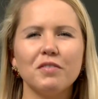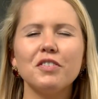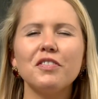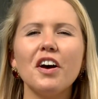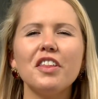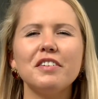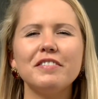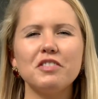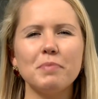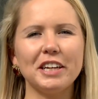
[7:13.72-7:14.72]
For further
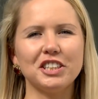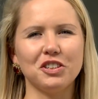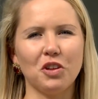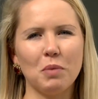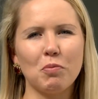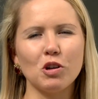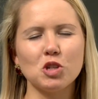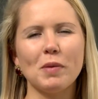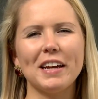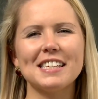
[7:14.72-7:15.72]
information on the
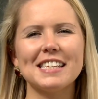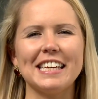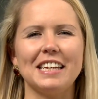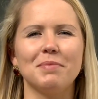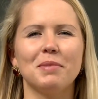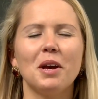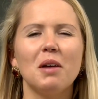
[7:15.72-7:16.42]
Prospect scheme,